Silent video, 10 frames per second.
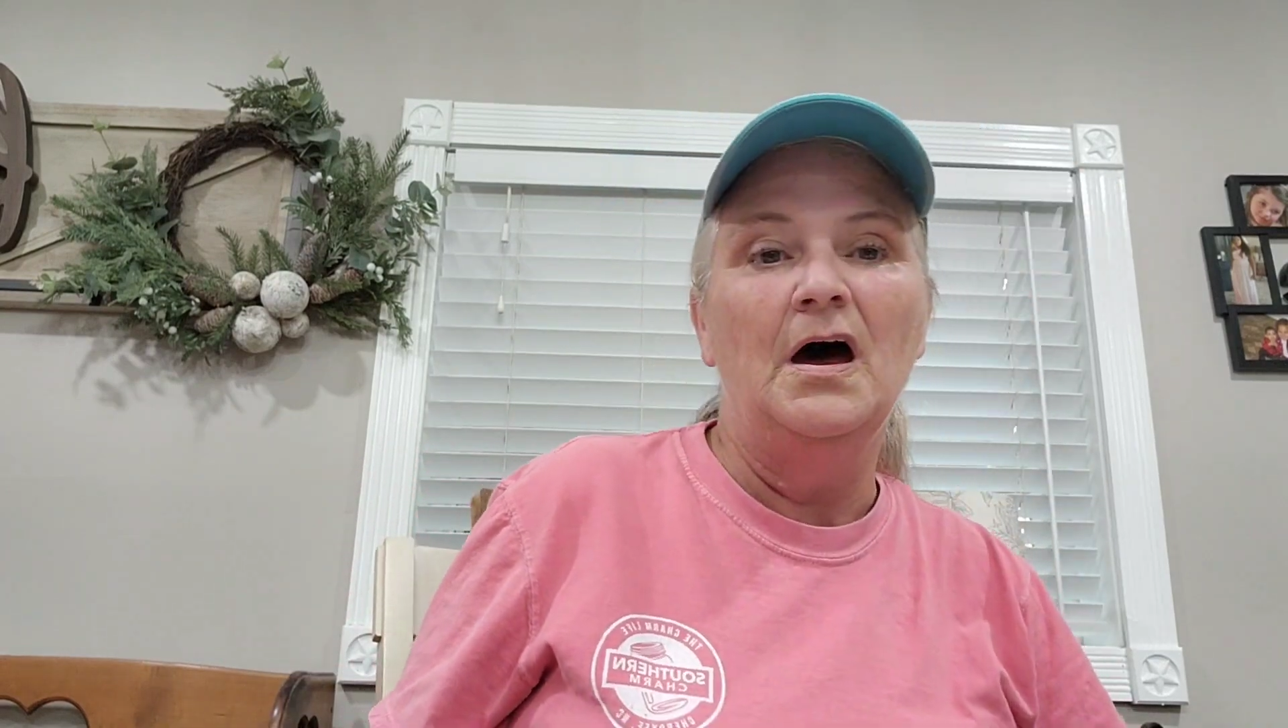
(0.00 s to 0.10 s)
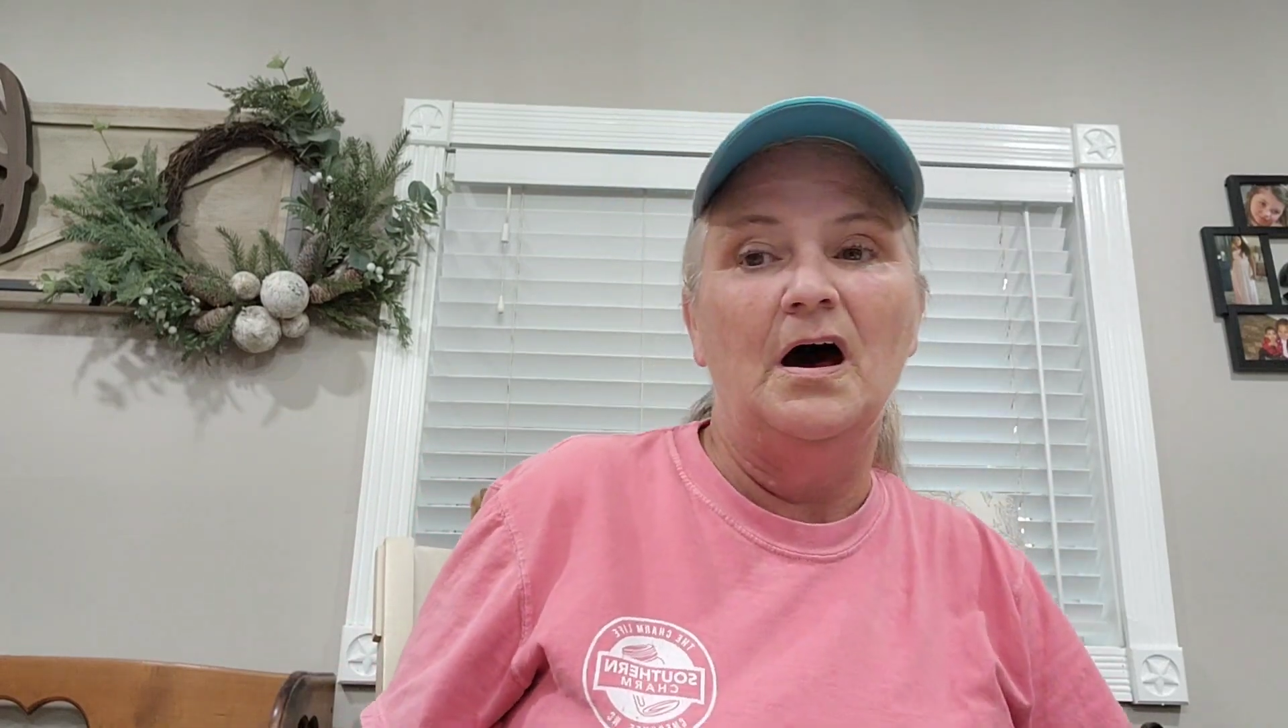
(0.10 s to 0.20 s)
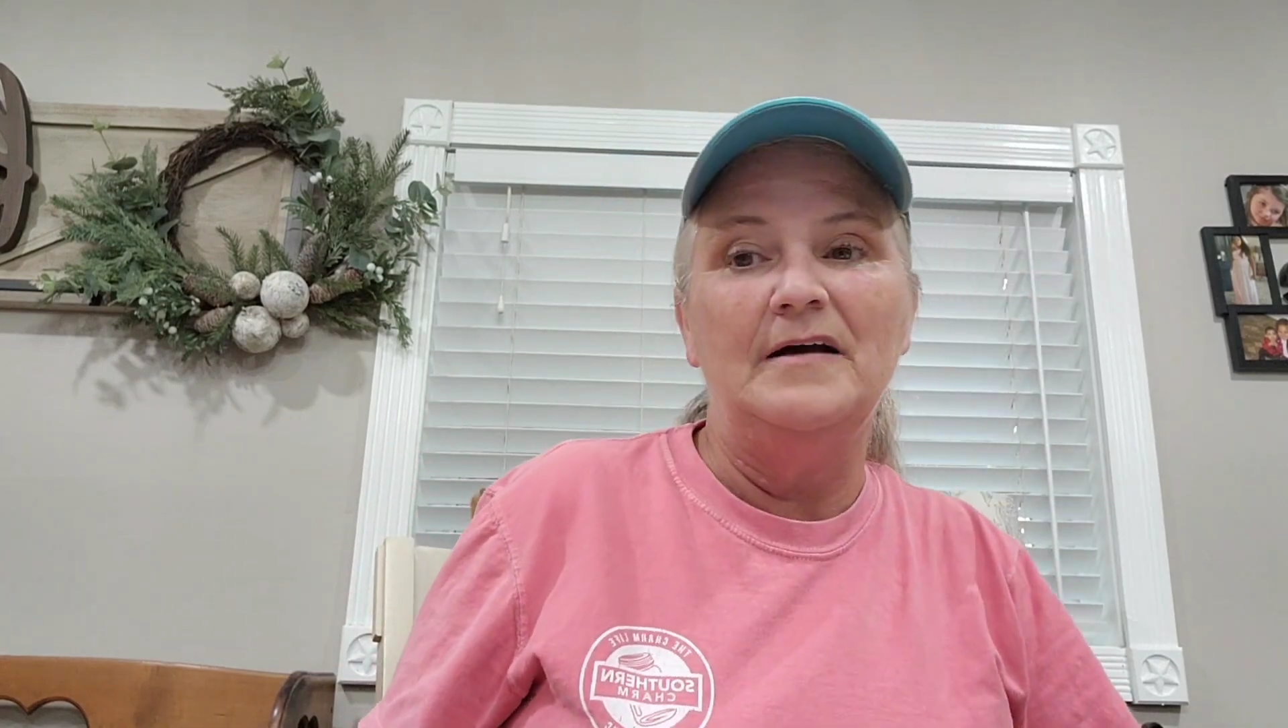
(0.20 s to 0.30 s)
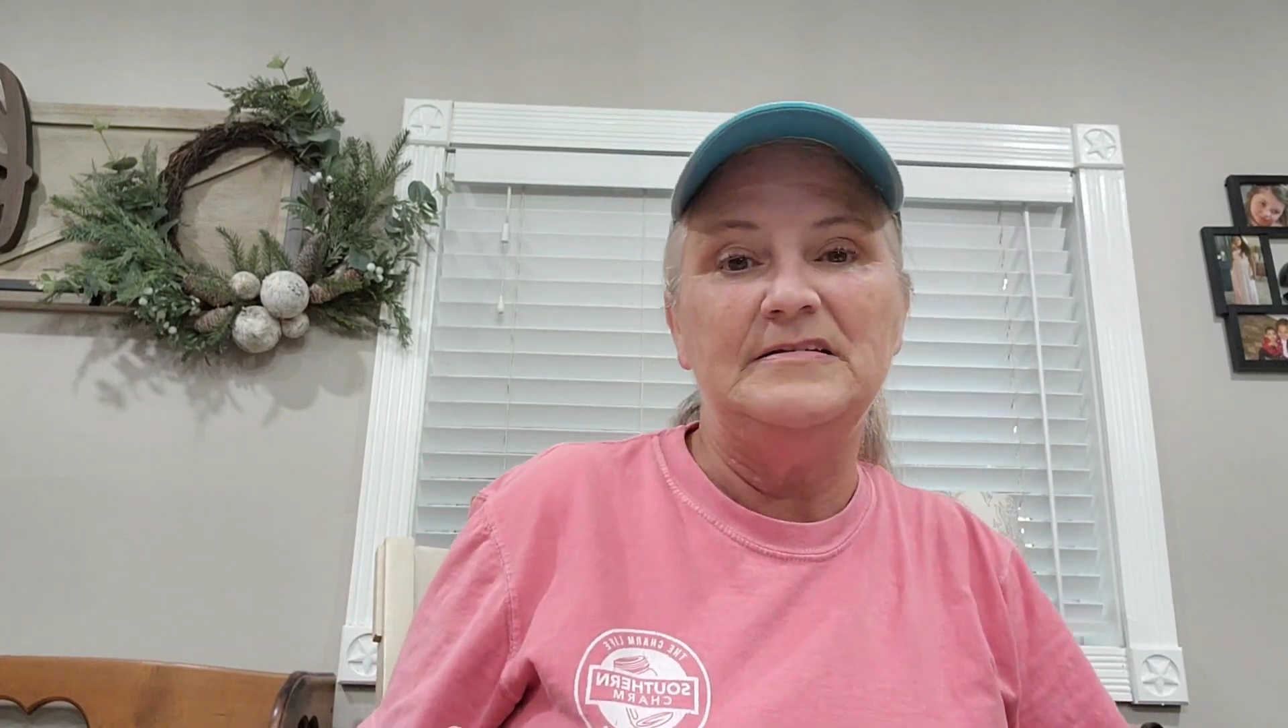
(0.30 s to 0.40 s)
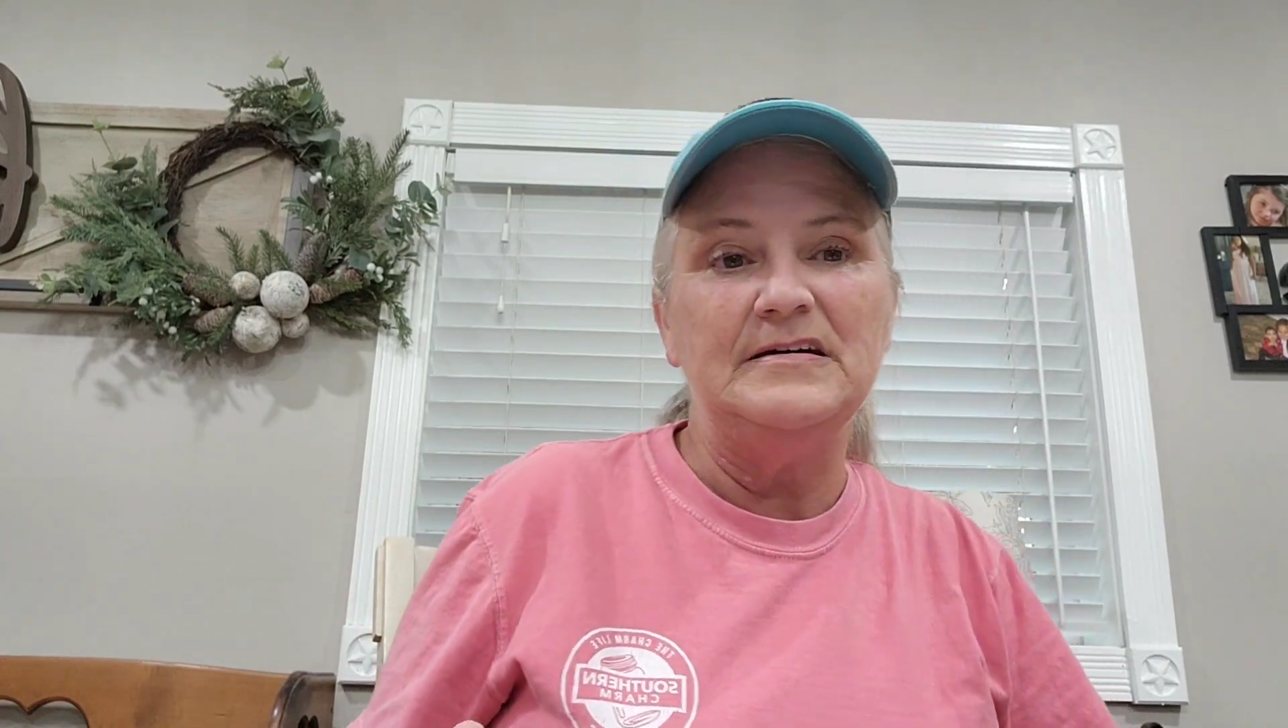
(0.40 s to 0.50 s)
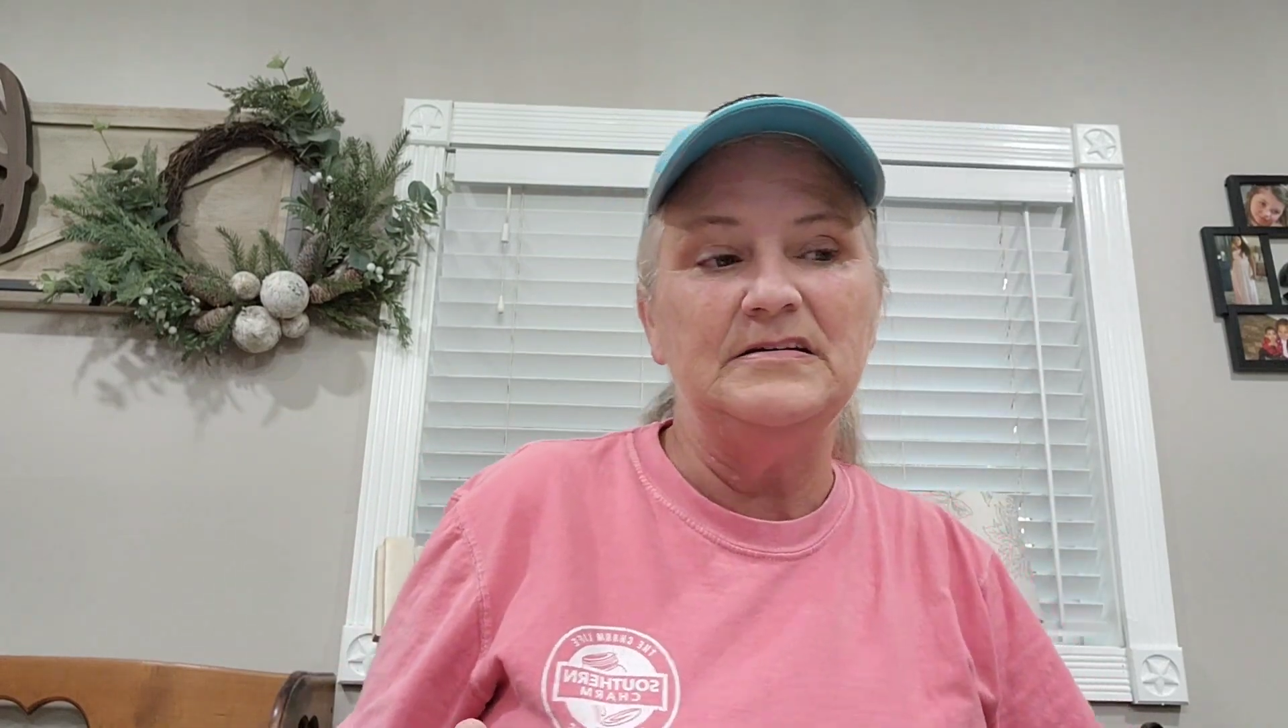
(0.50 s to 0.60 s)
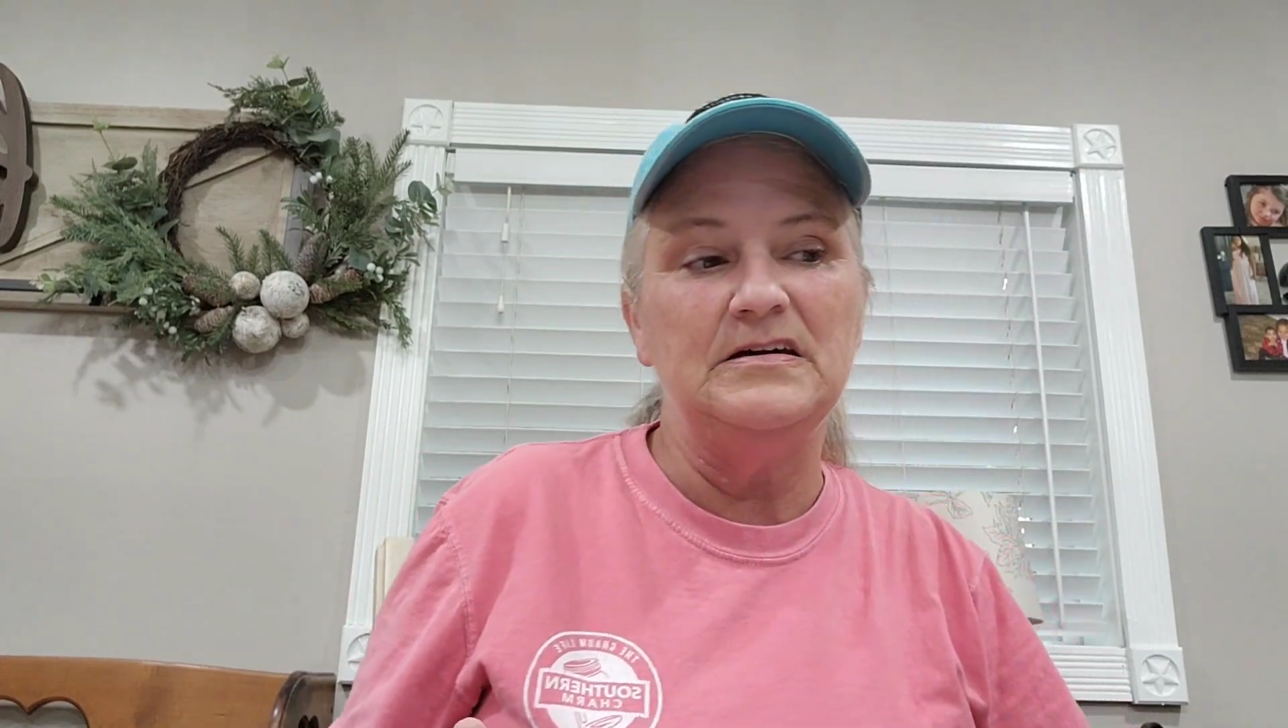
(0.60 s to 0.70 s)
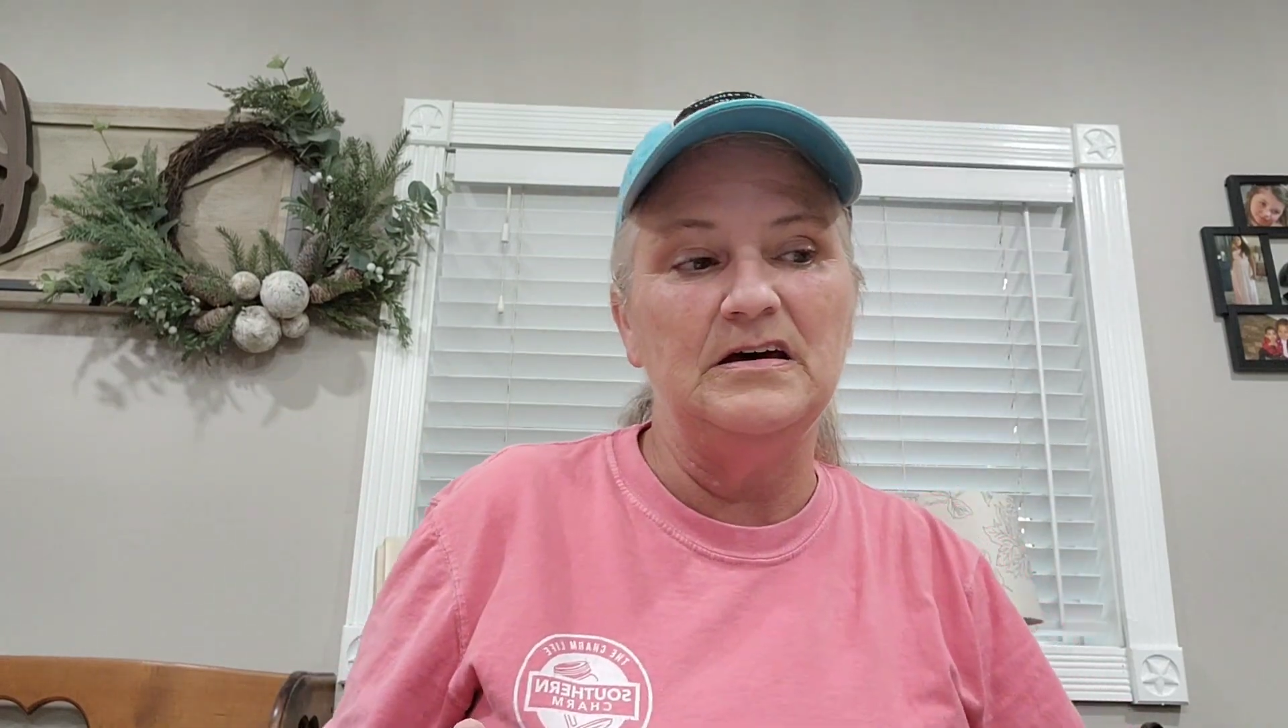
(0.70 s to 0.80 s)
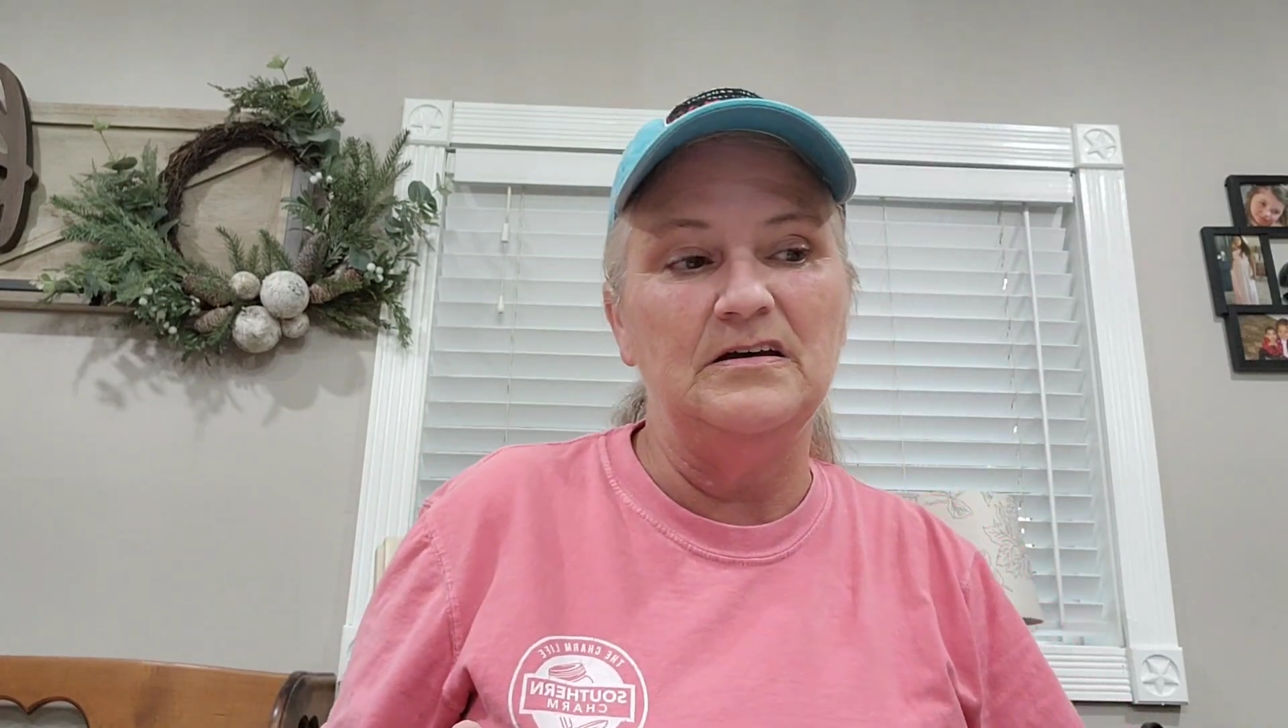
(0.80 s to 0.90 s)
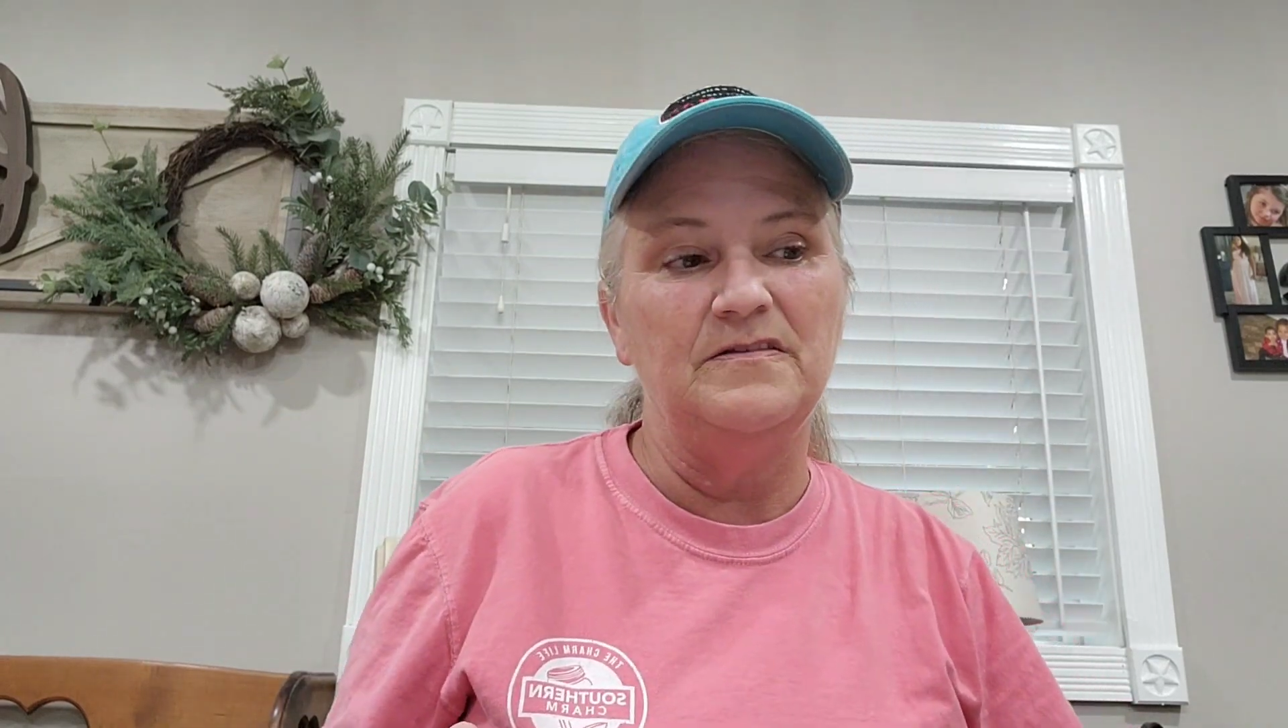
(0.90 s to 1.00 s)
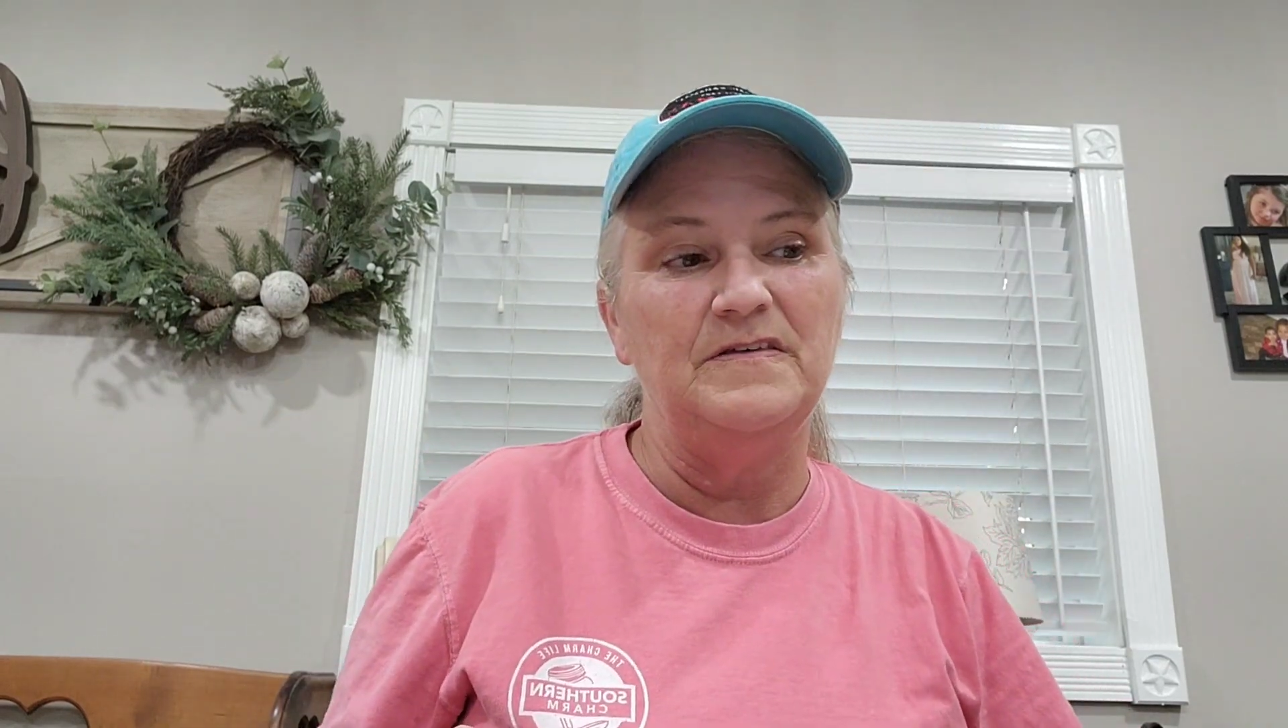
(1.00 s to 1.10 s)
I did get